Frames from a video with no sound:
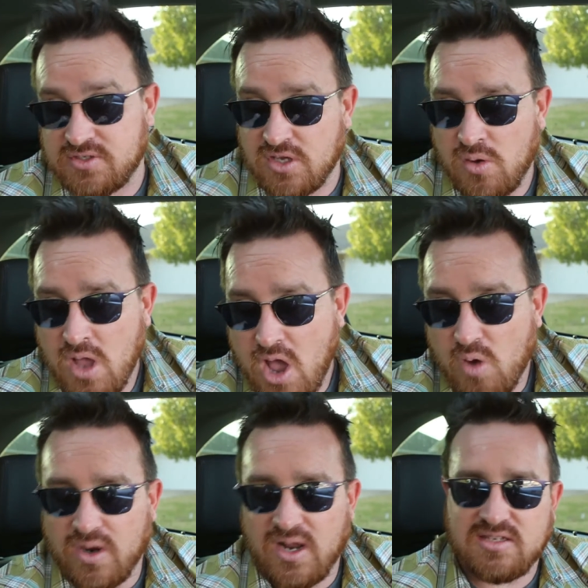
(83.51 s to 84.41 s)
So
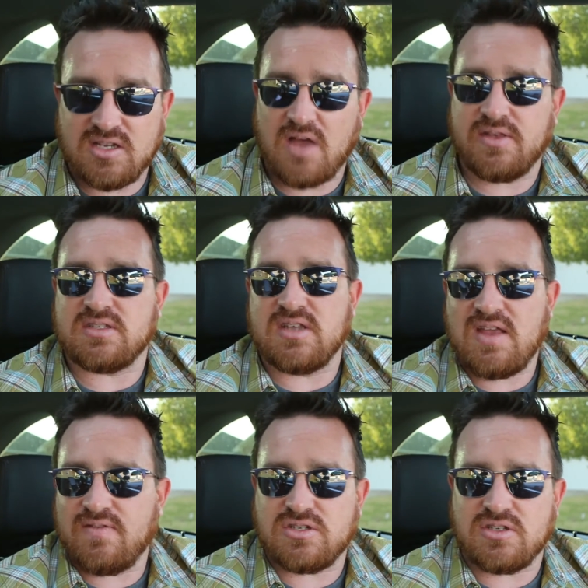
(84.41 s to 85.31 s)
when I saw this
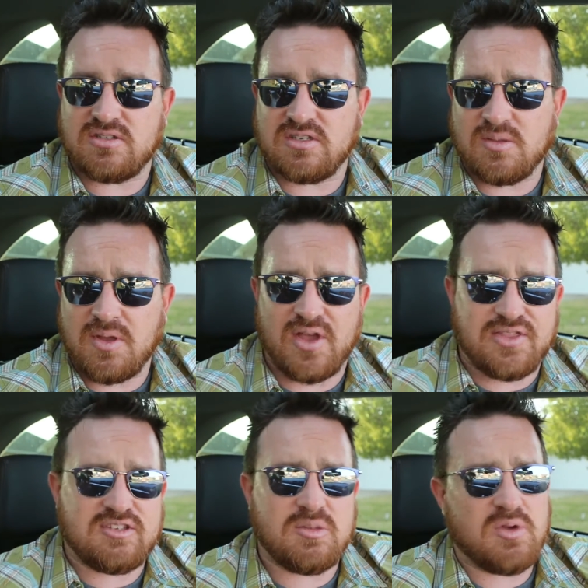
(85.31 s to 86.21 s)
night vision system, I thought
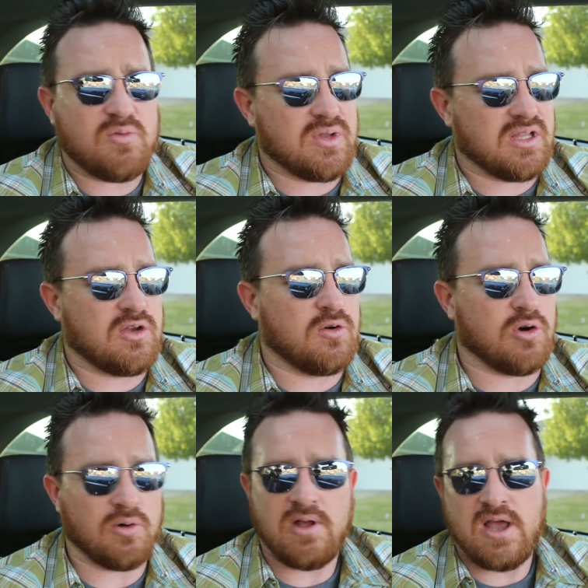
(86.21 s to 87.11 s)
this would be really cool.